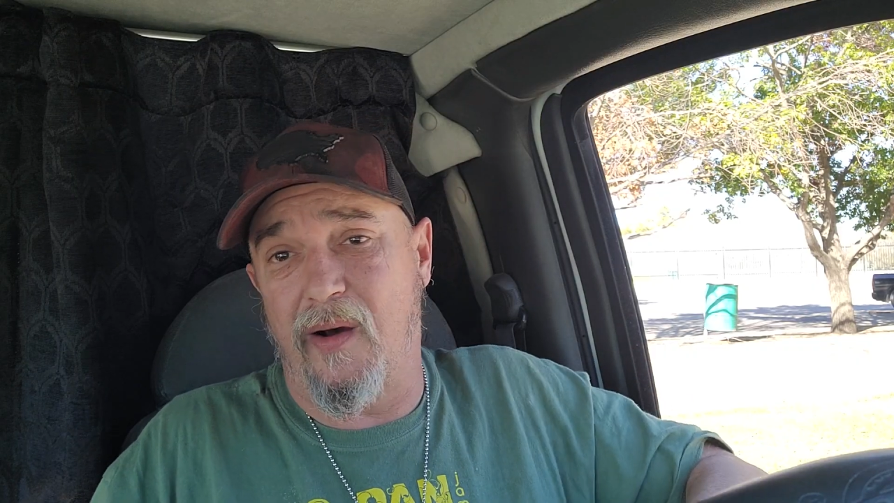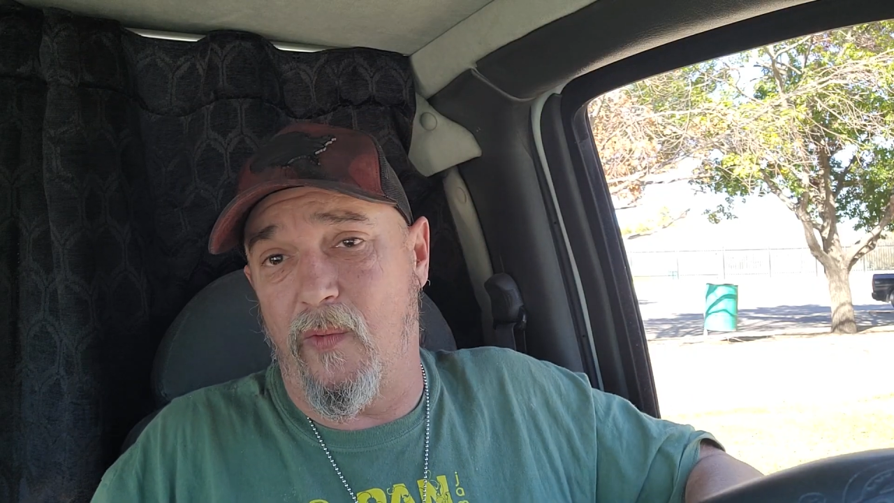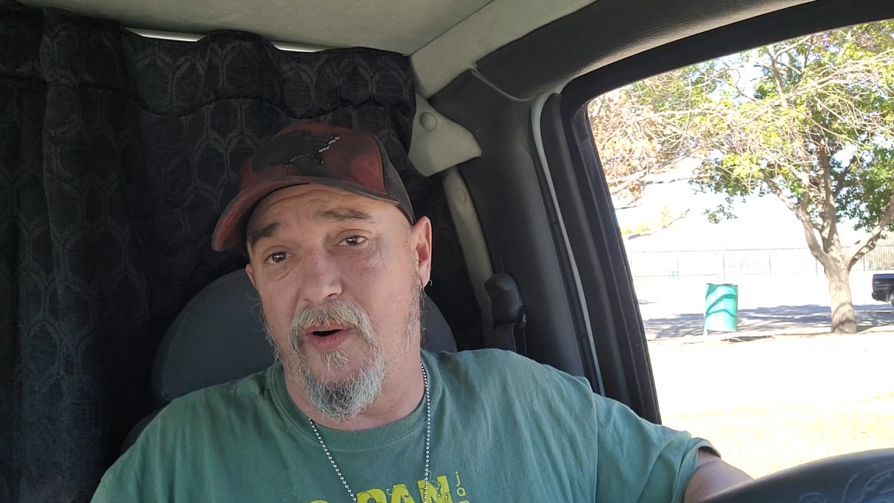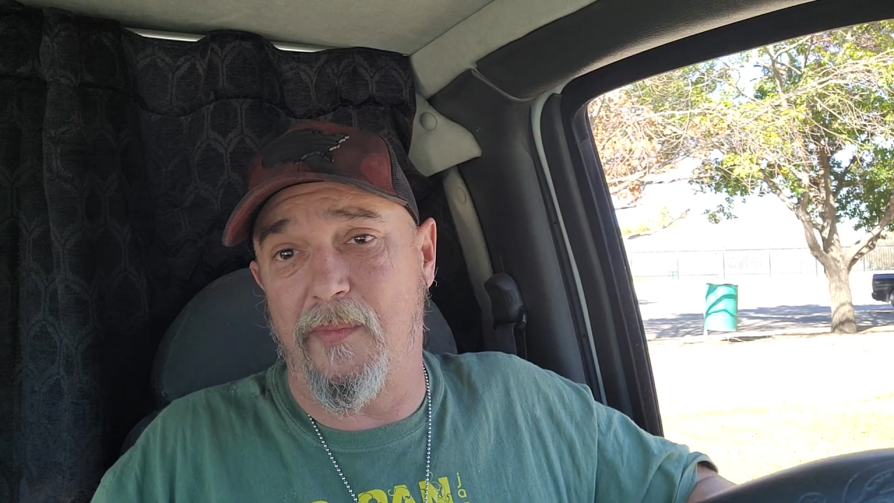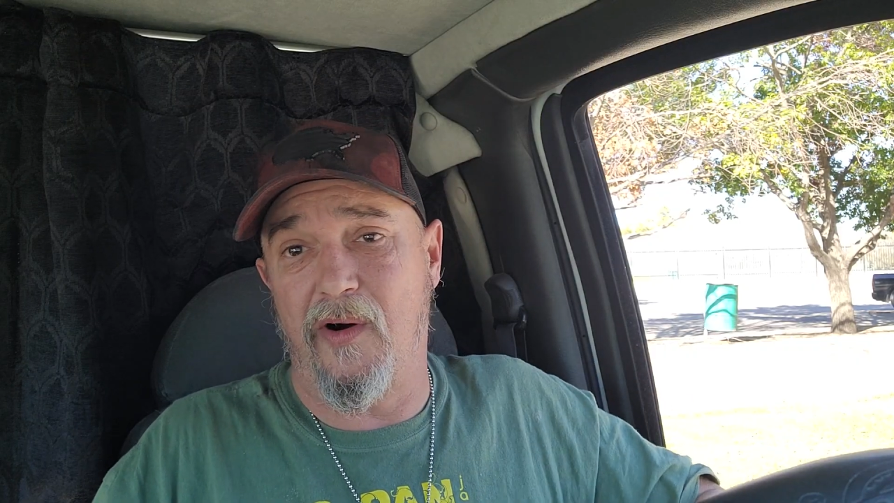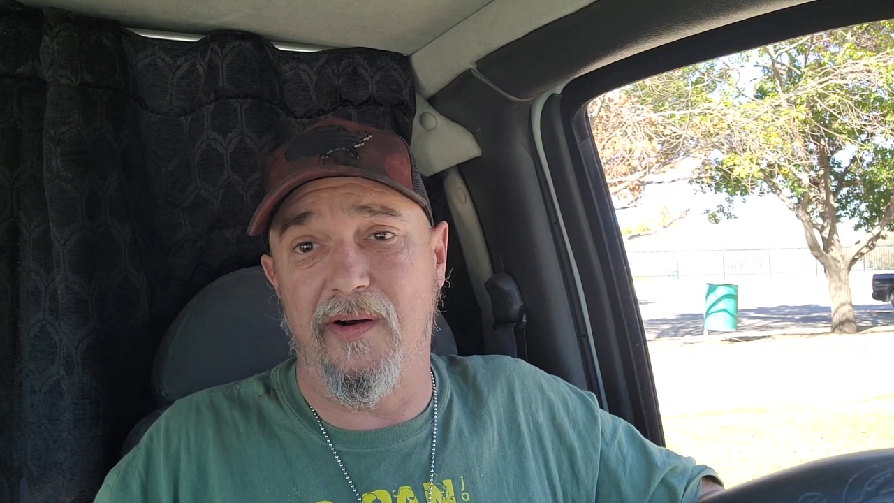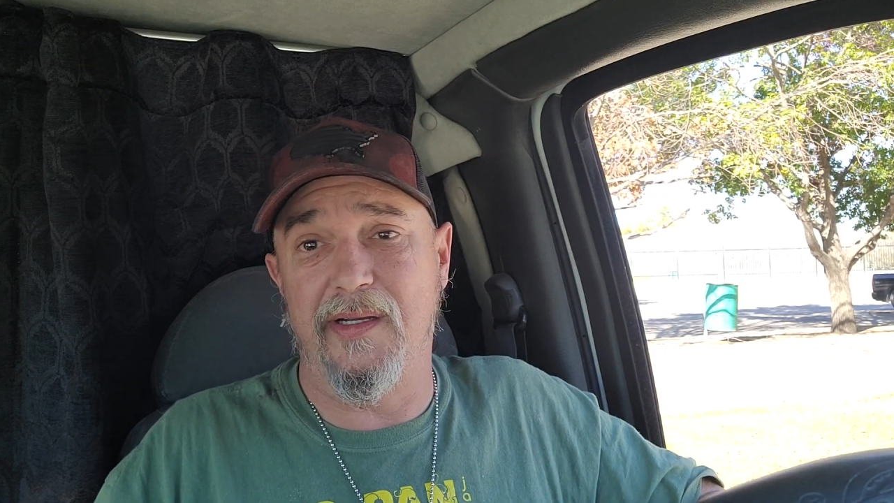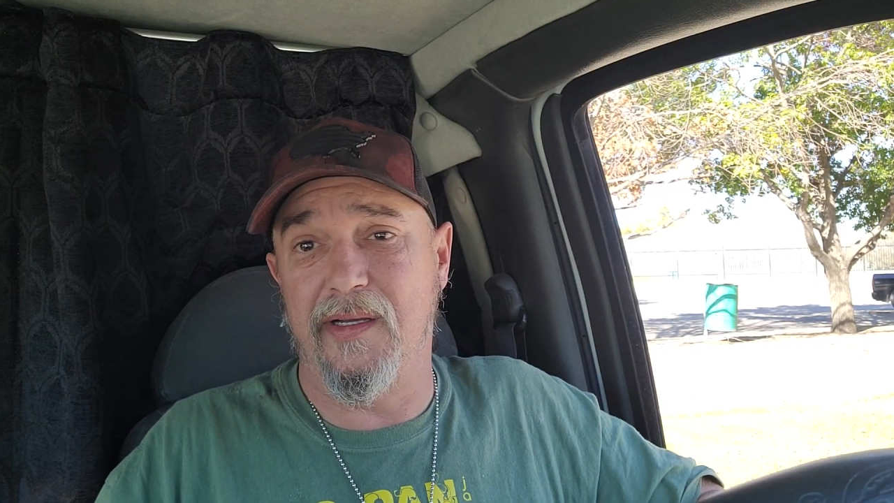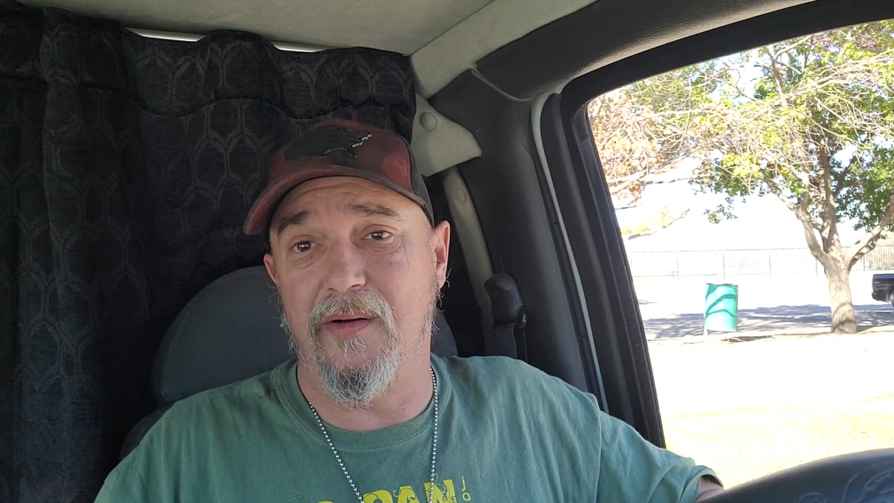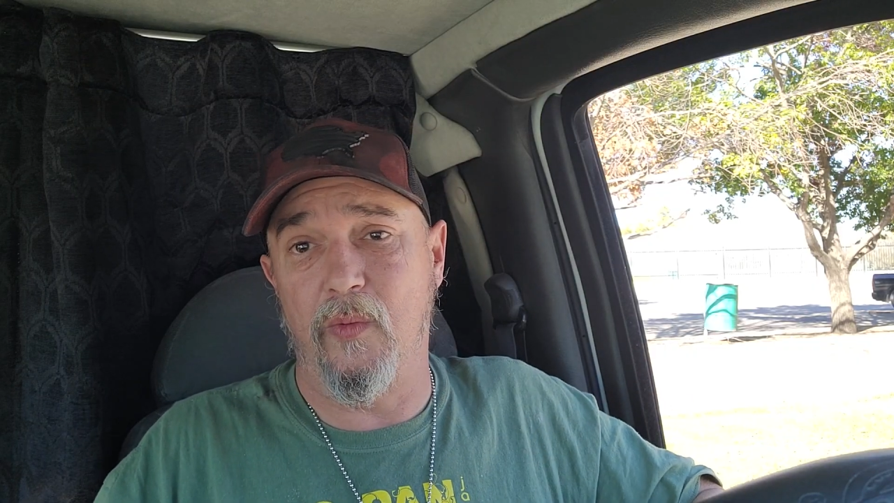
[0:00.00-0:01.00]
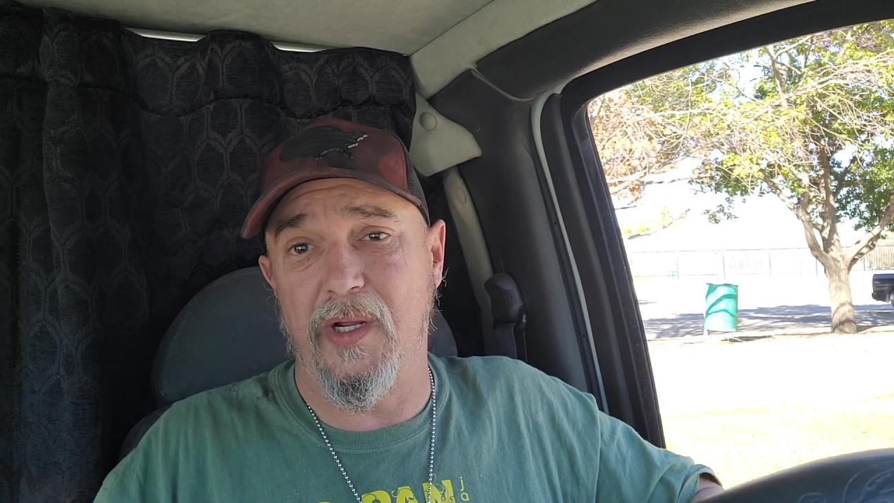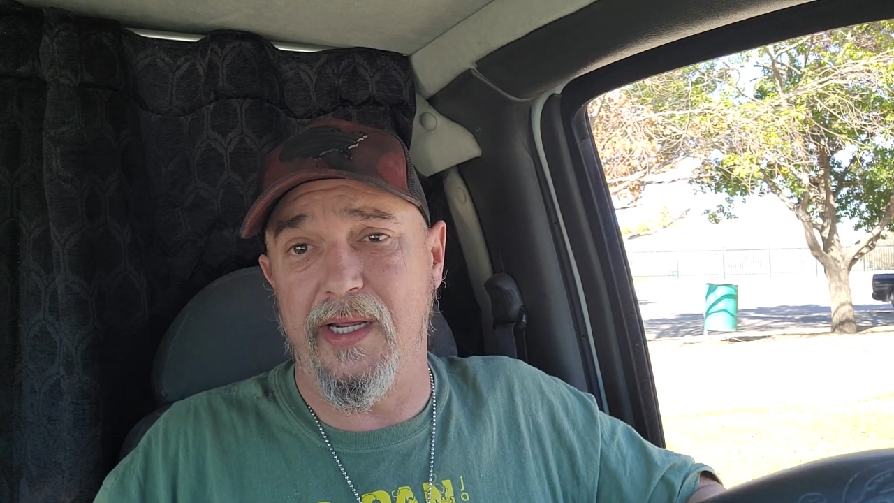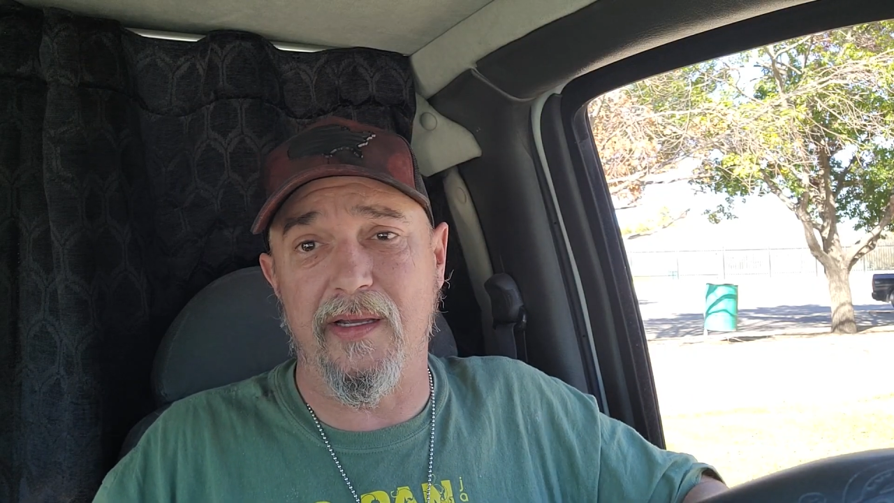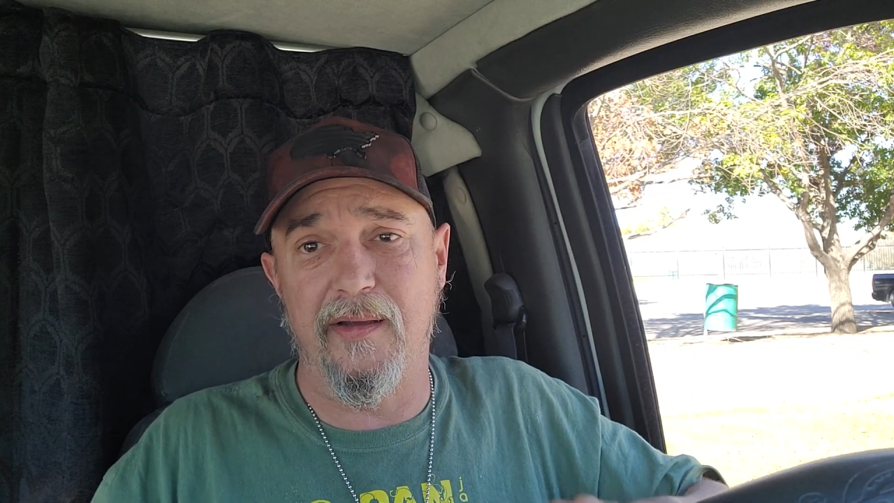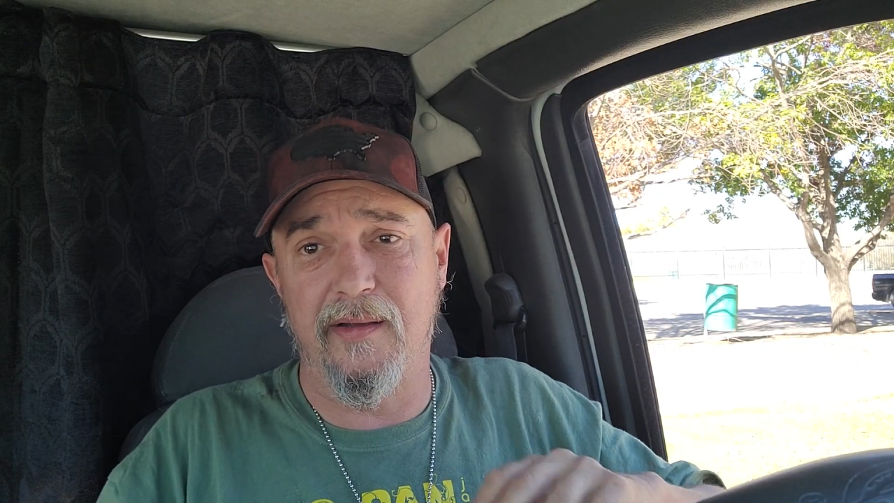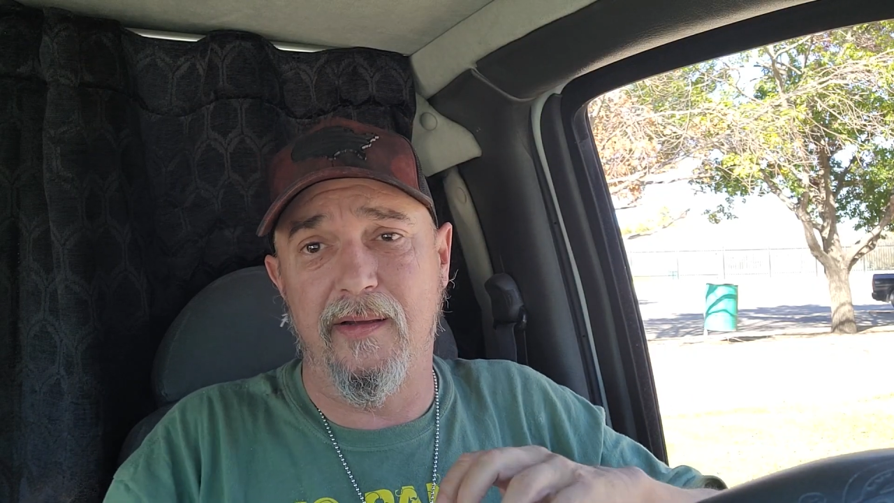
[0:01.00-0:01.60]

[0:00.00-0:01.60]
Walmart in a week.